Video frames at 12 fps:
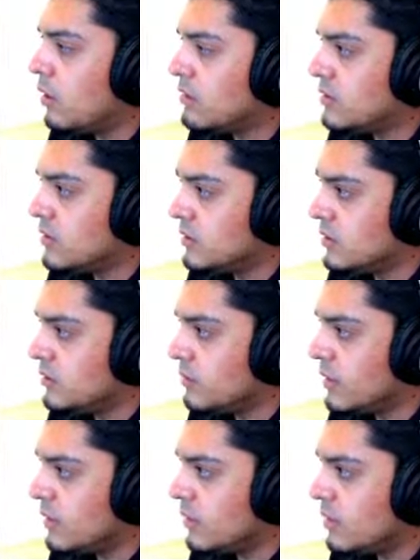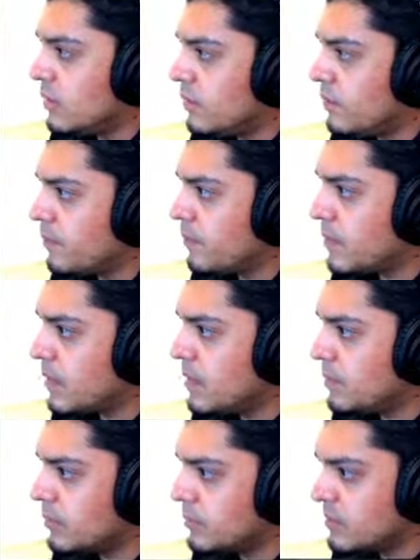this is speed.
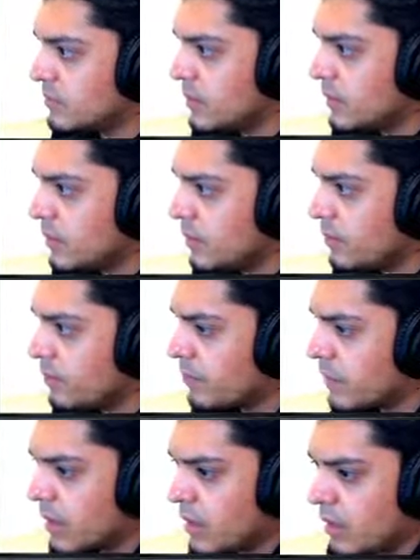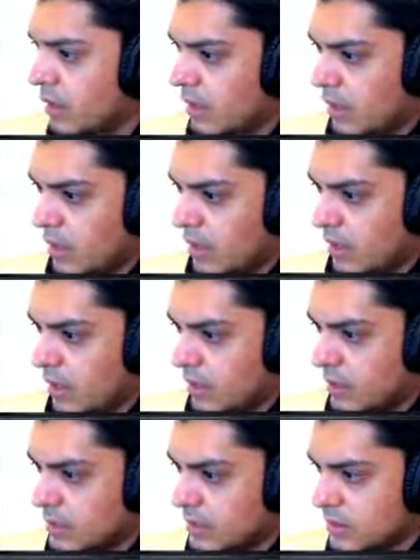Typical speed. And
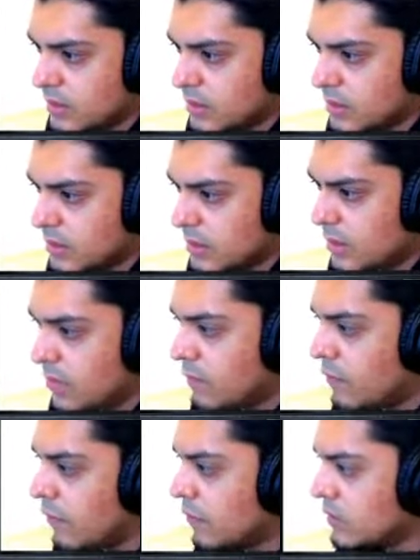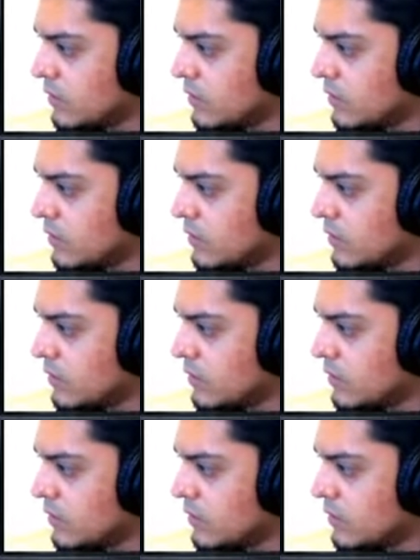this is force.